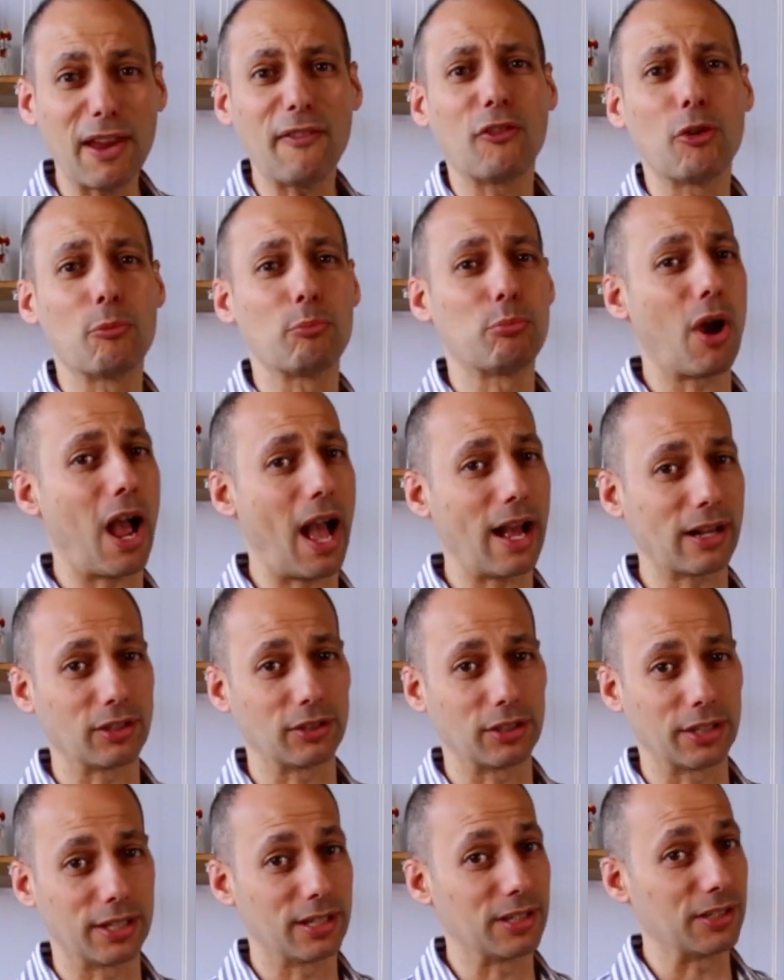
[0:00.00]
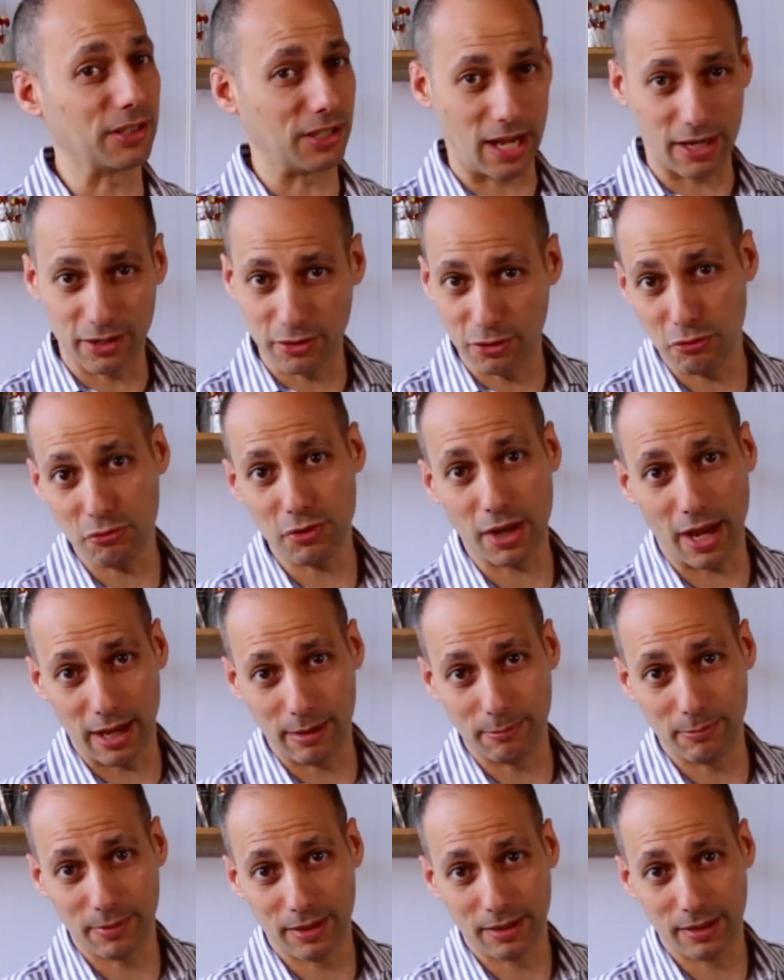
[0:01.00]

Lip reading: beef and broccoli has got a new name.